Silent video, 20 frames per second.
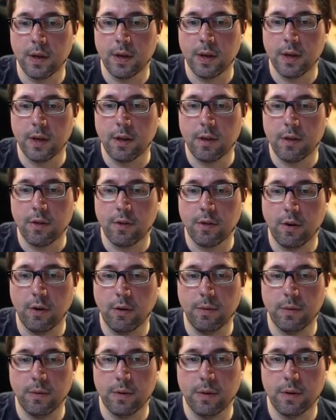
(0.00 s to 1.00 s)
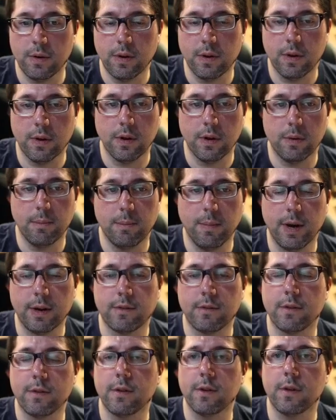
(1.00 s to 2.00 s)
So
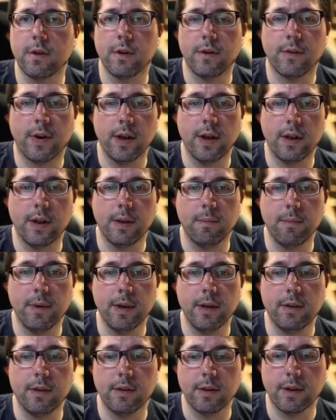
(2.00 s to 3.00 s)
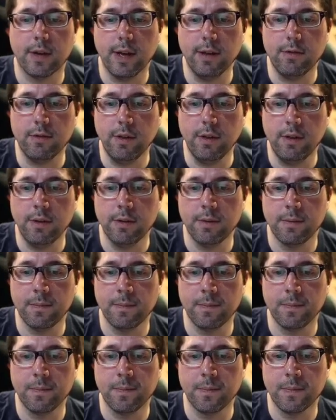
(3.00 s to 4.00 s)
Max rightly played castle.
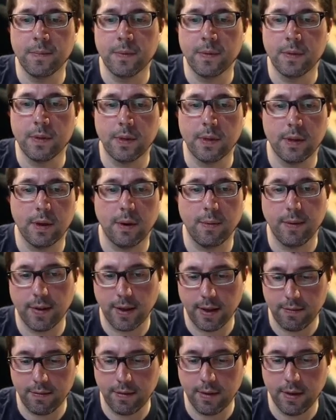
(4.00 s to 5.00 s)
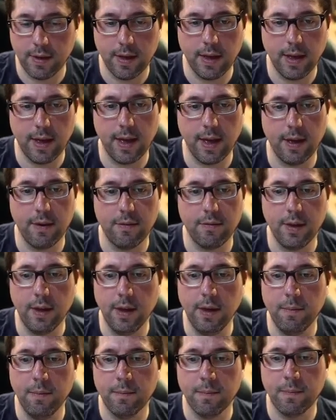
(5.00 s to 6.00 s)
Now we have fe,
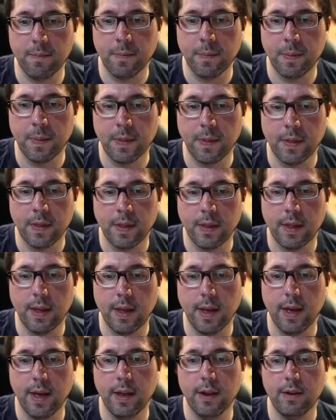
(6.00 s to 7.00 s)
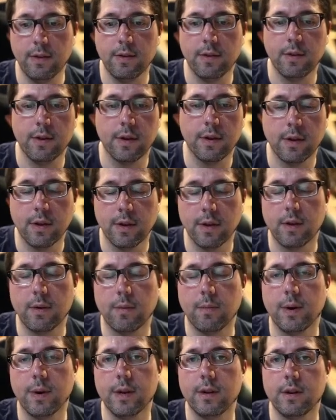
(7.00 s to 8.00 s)
and
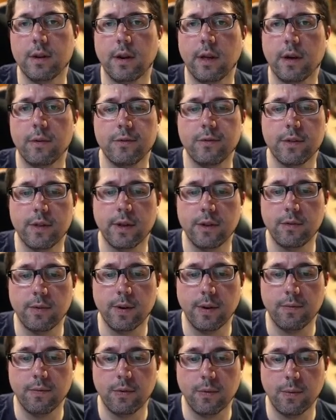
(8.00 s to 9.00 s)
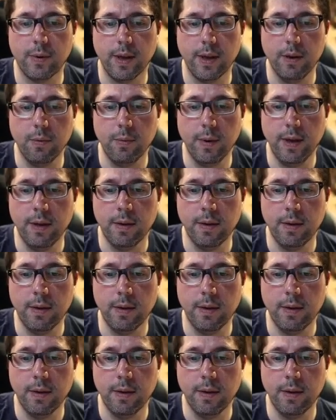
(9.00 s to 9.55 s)
white allows knight to f2 anyway,